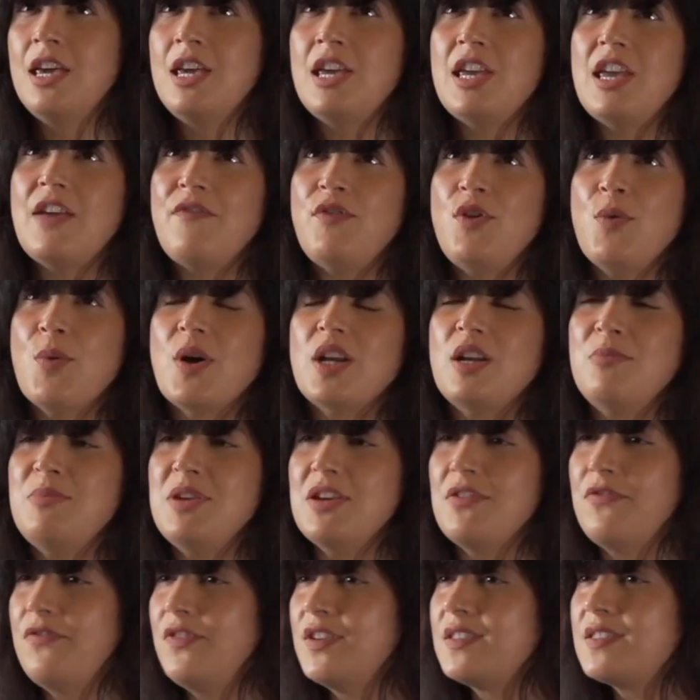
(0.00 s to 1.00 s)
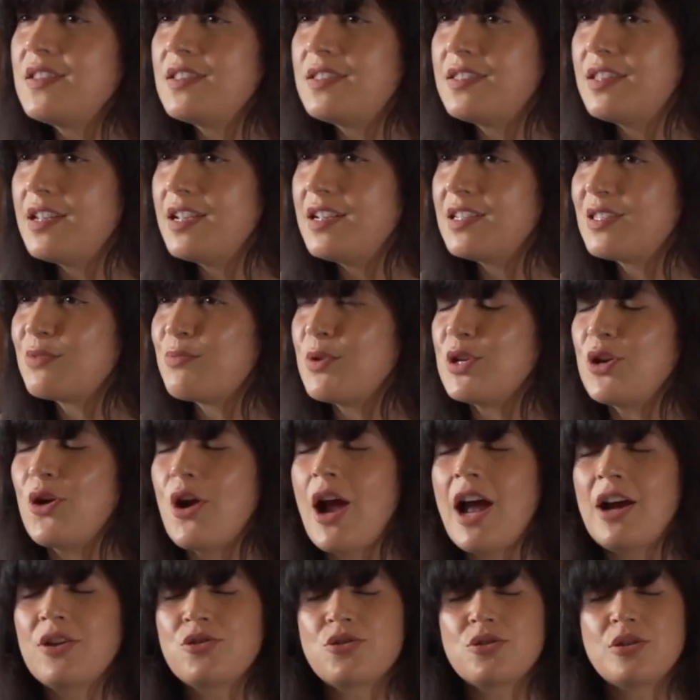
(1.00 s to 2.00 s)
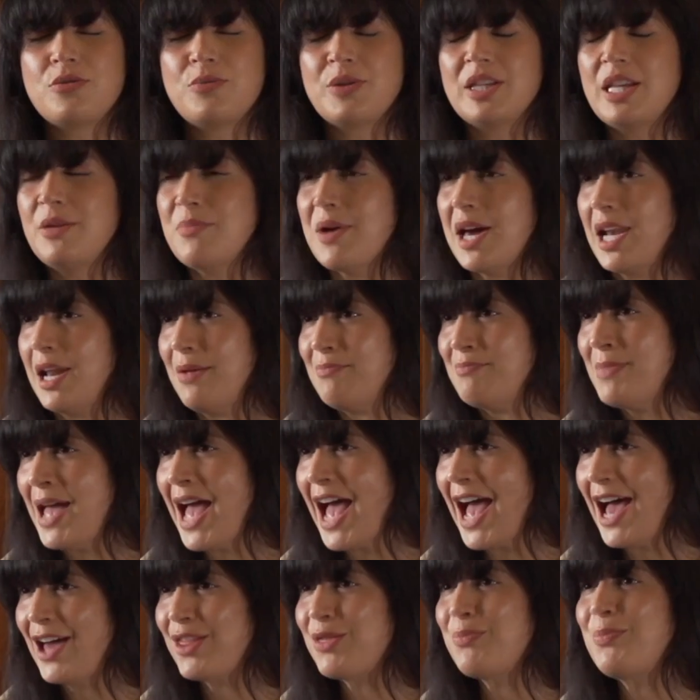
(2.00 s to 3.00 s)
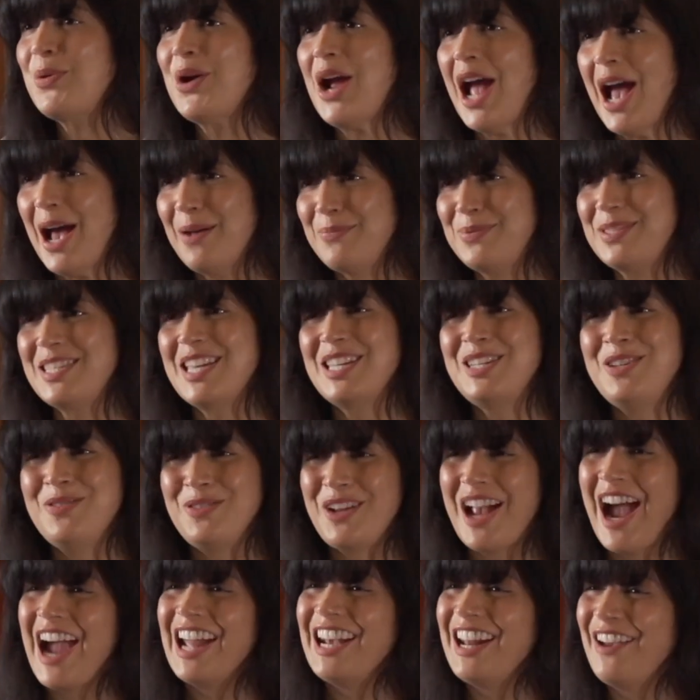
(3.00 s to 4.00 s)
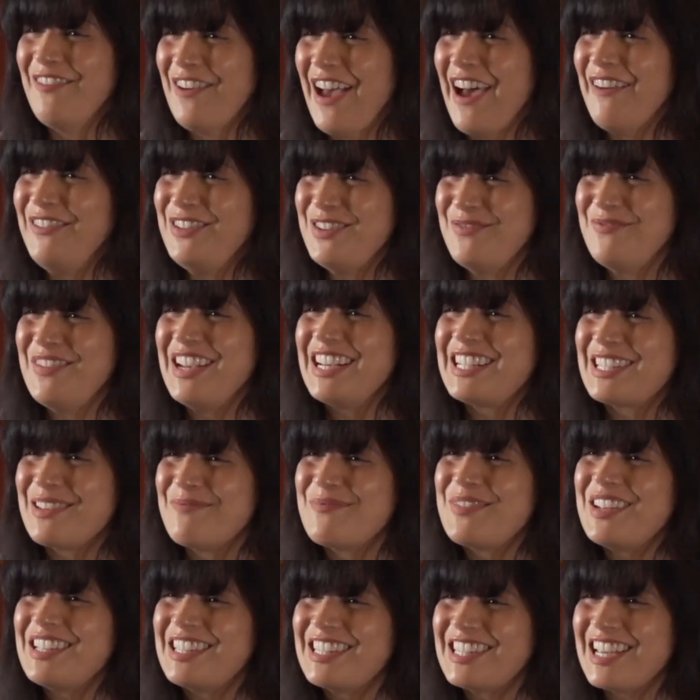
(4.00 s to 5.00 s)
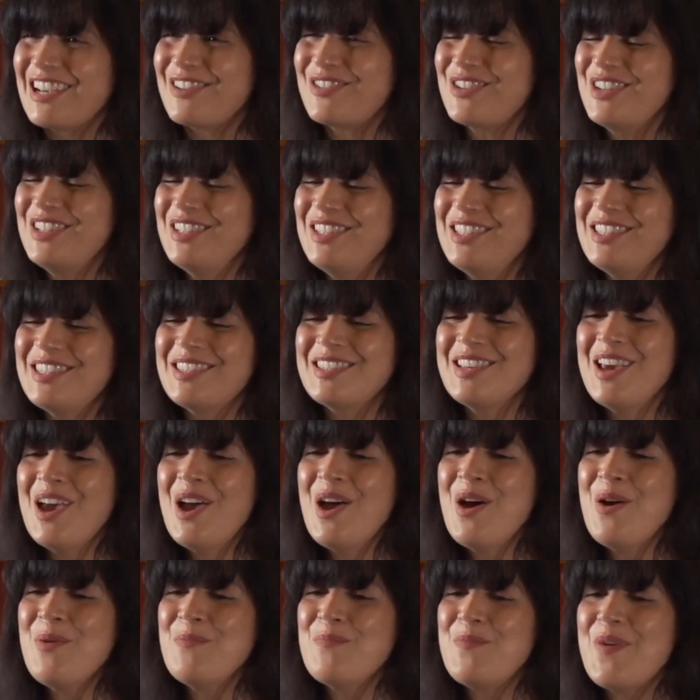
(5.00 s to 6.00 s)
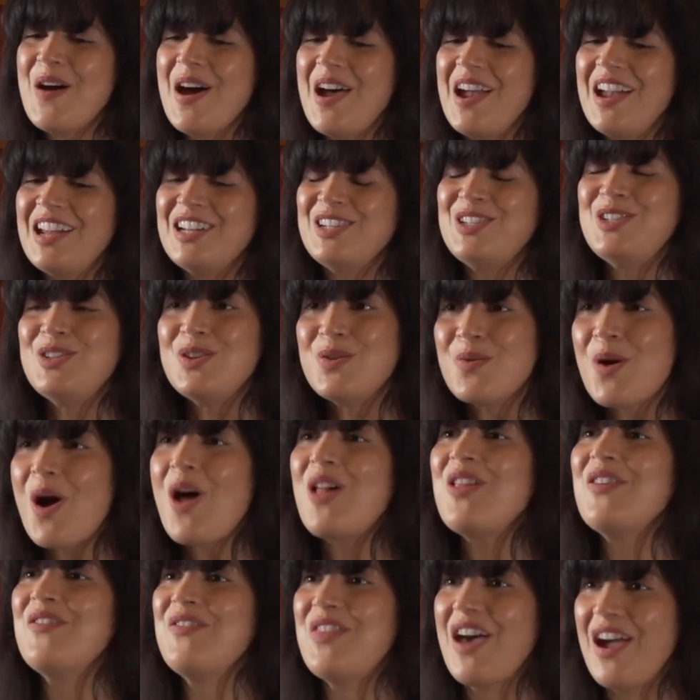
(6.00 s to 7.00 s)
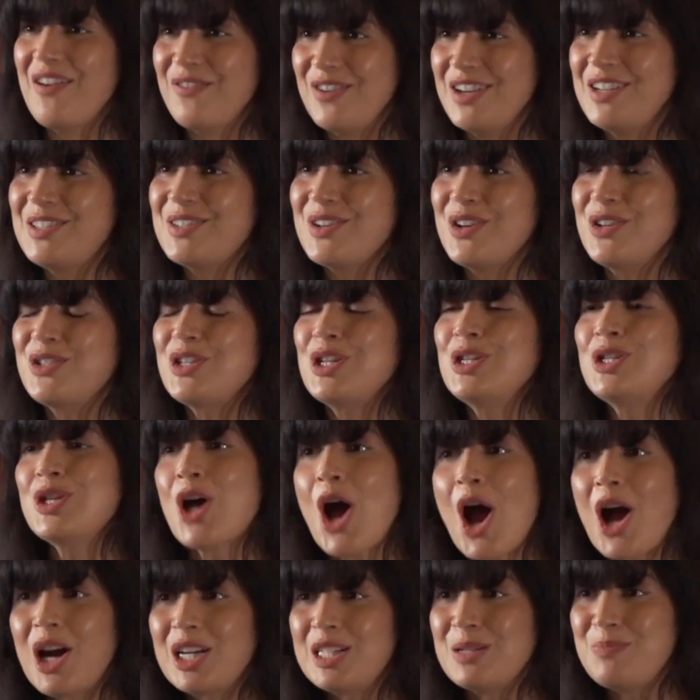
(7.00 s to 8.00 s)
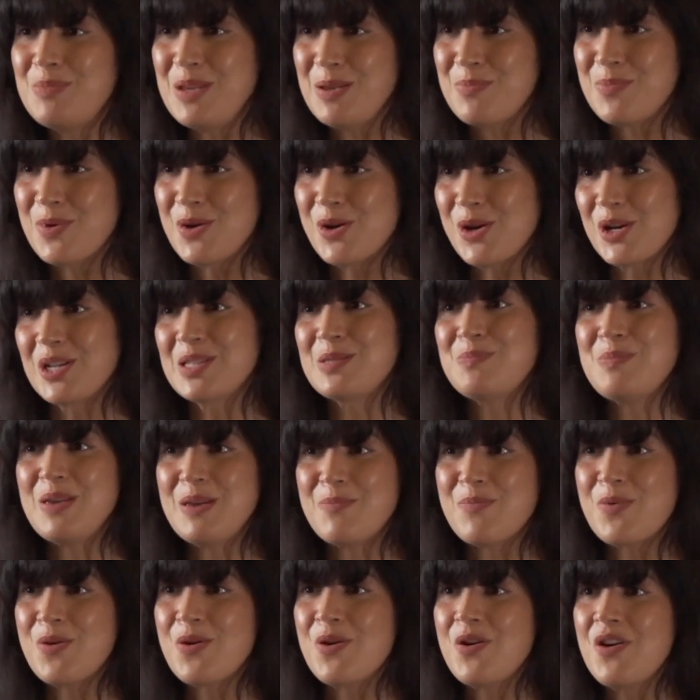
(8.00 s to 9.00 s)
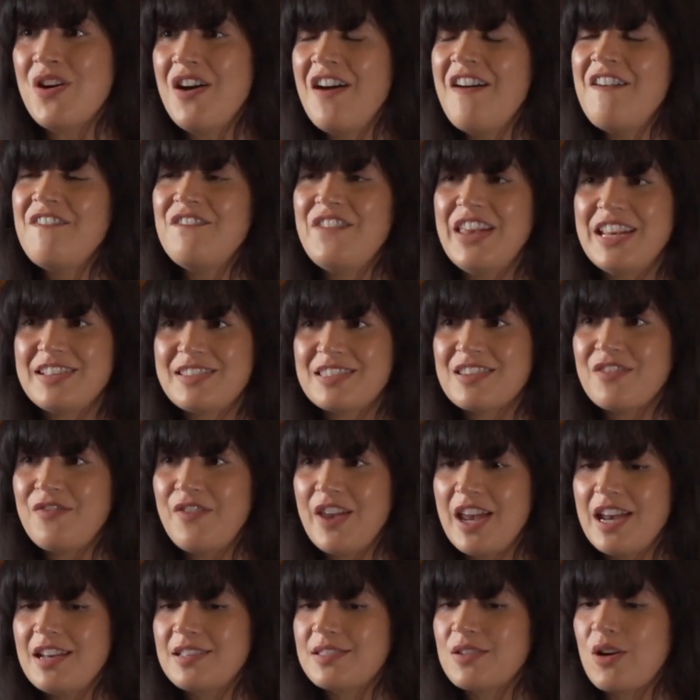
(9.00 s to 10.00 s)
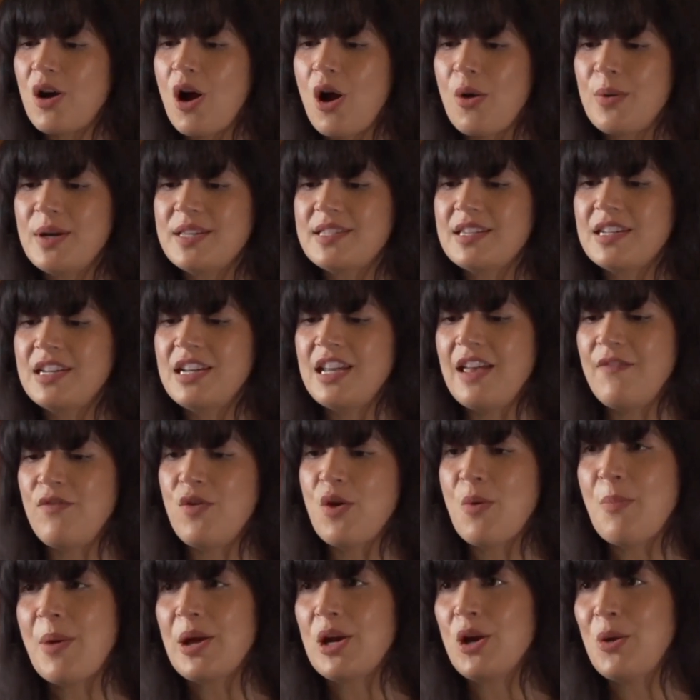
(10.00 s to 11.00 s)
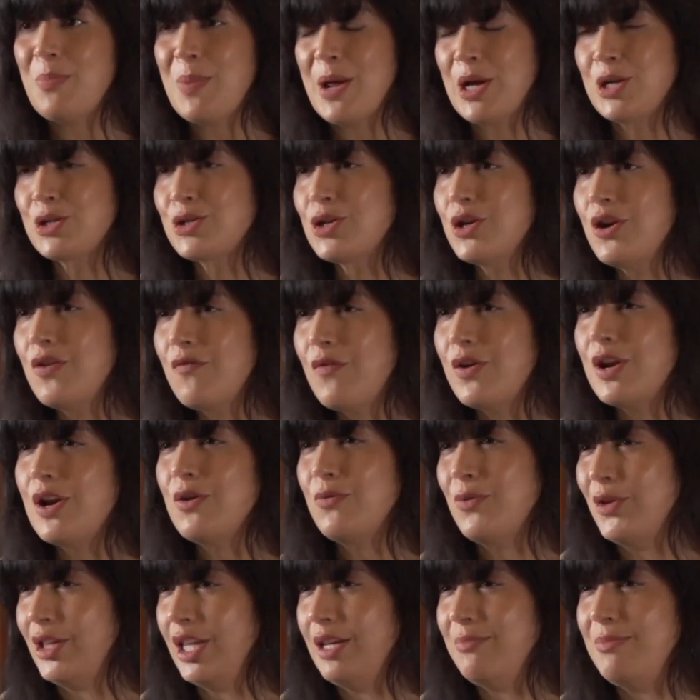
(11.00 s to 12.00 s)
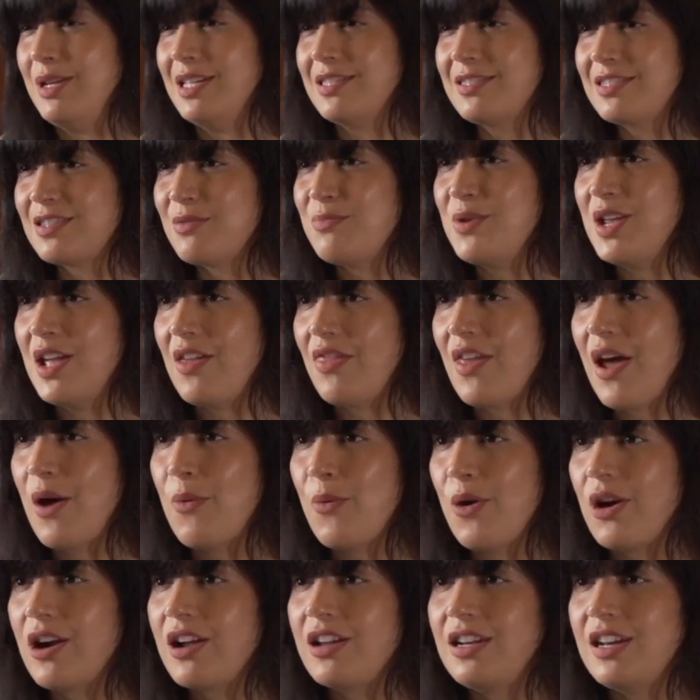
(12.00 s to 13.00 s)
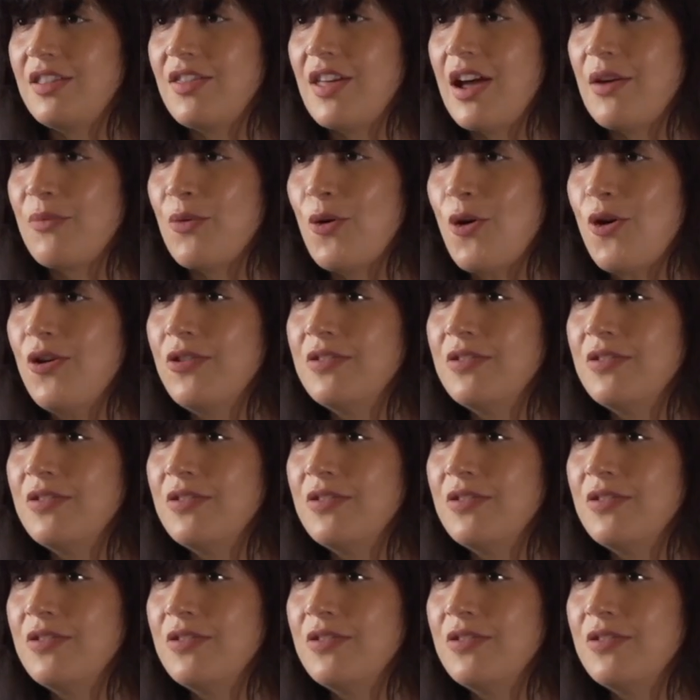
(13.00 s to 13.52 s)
if you want to be a physicist but you're actually really bad at math, perhaps then you kind of have to make some concessions. But do all of that research and talk to people, because people face to face are always going to give you a better picture of what it really means to be in that work and in that role.